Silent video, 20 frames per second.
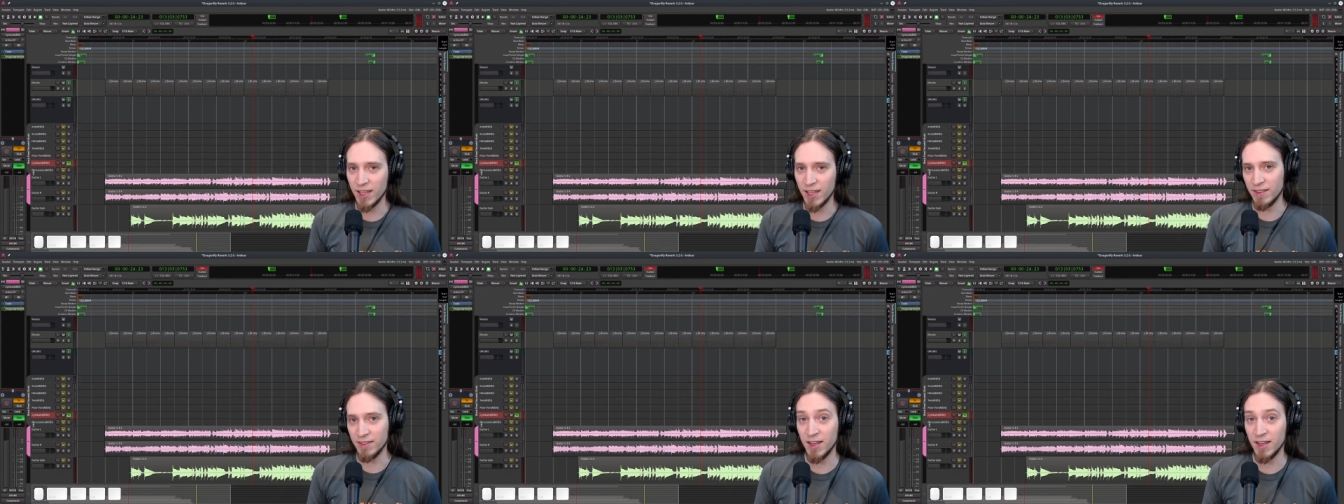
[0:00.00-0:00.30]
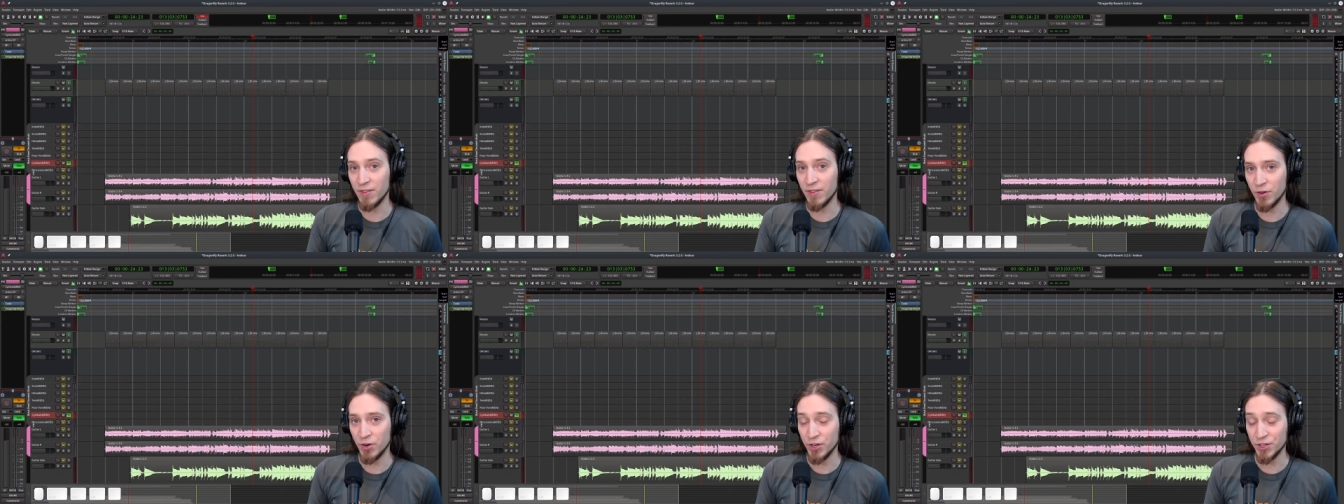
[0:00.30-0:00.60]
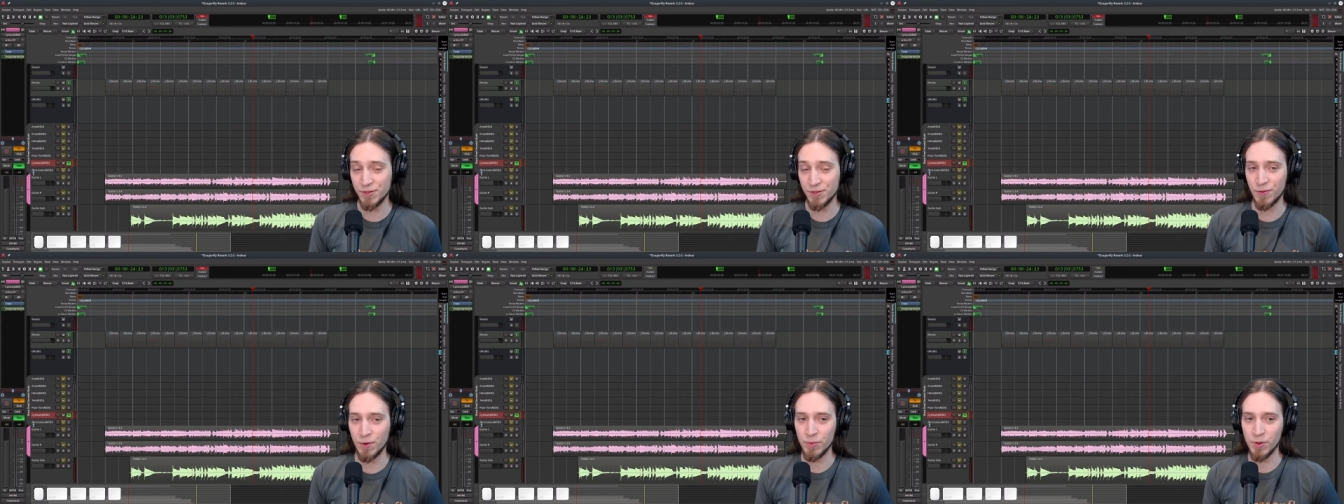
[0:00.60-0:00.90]
and the other
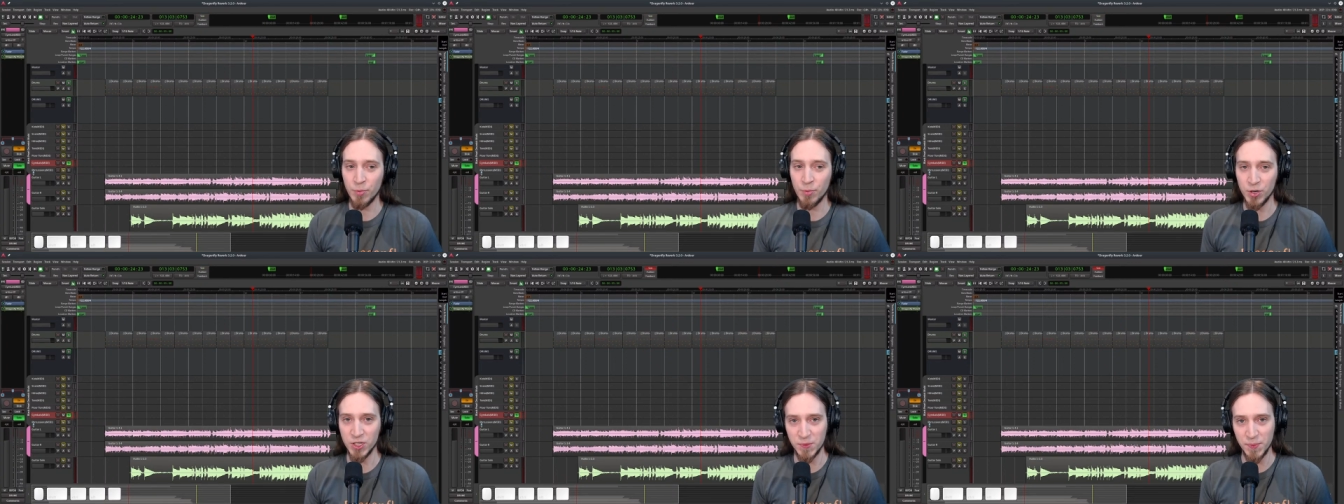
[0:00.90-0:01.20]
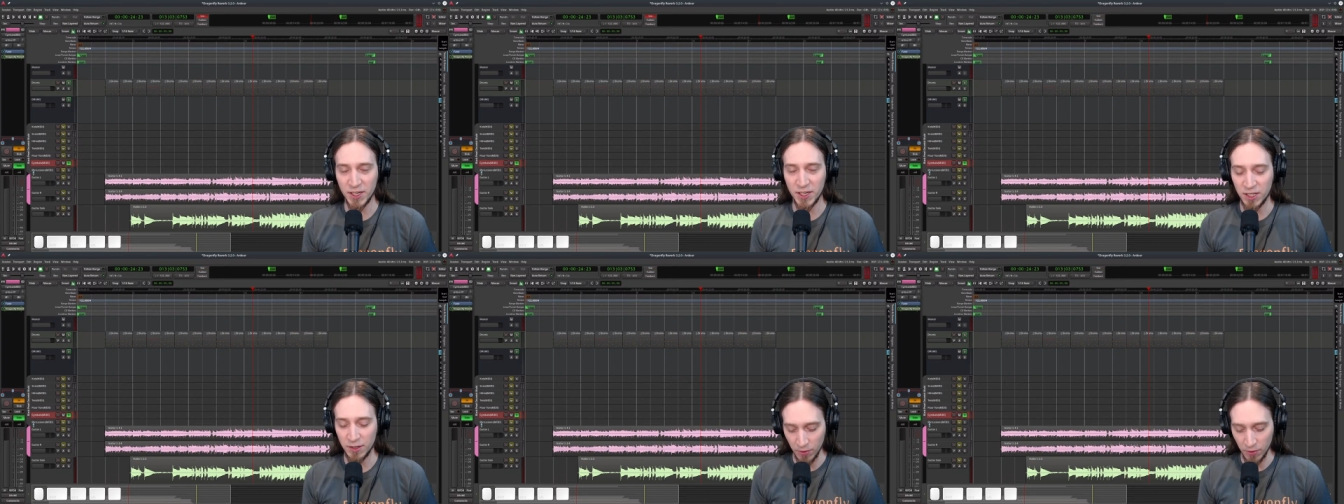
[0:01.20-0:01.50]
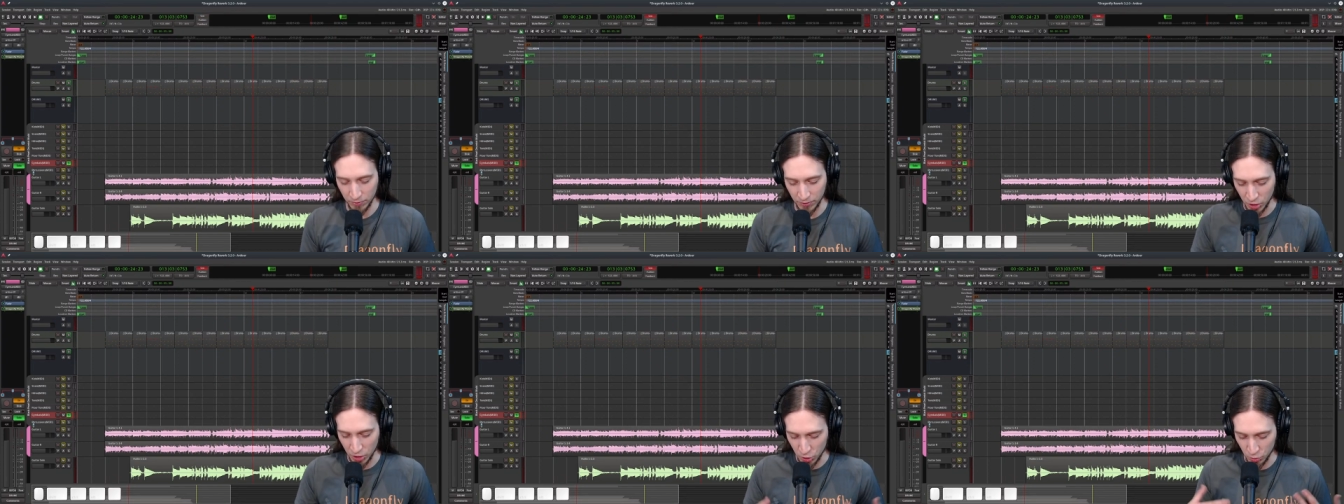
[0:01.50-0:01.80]
is from the perspective
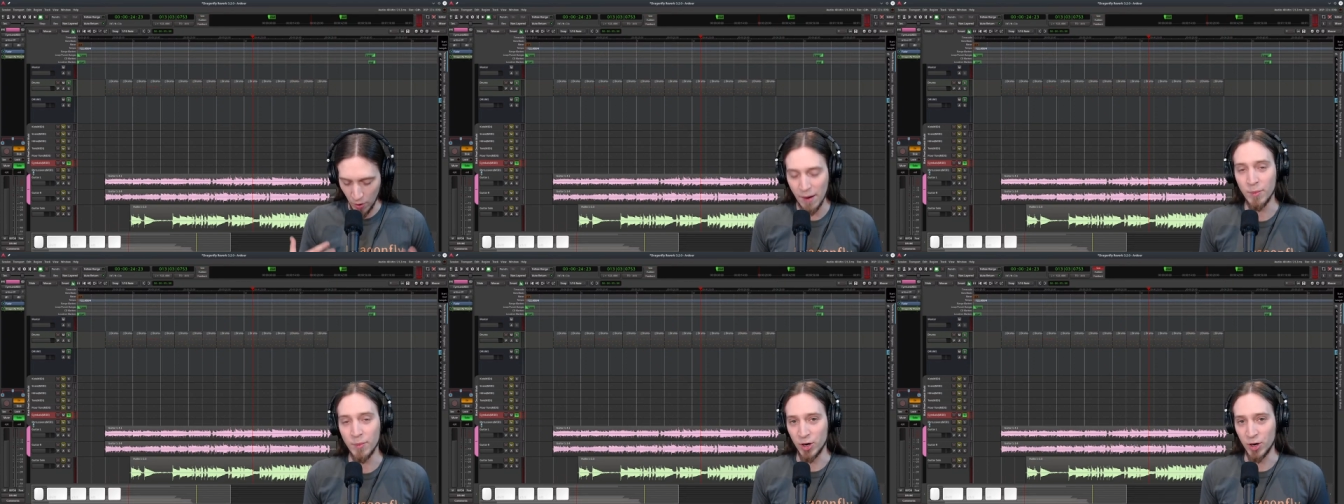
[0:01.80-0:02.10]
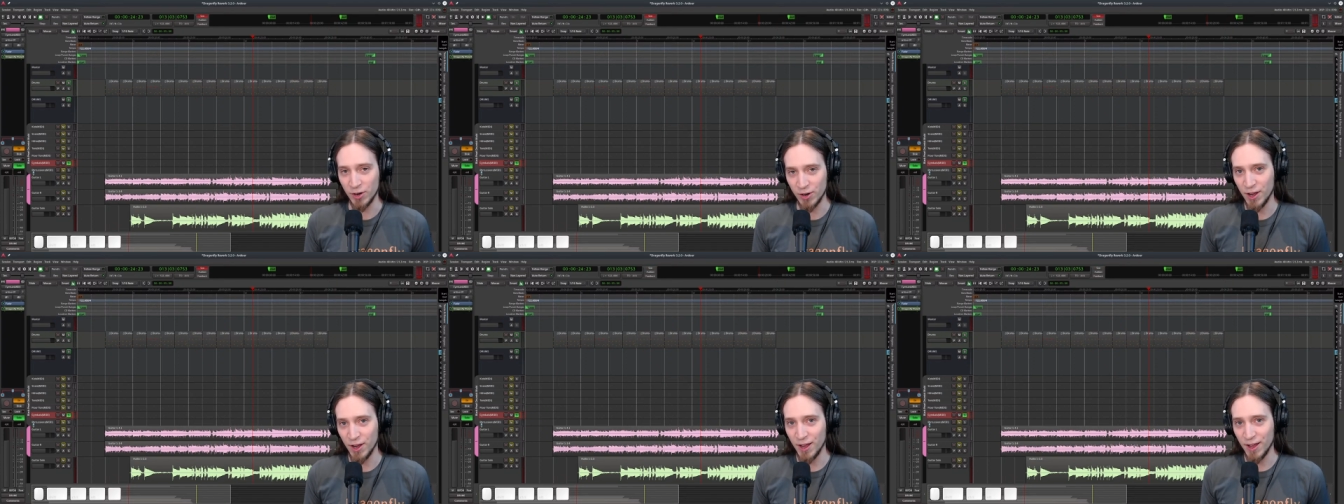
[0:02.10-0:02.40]
of the drummer.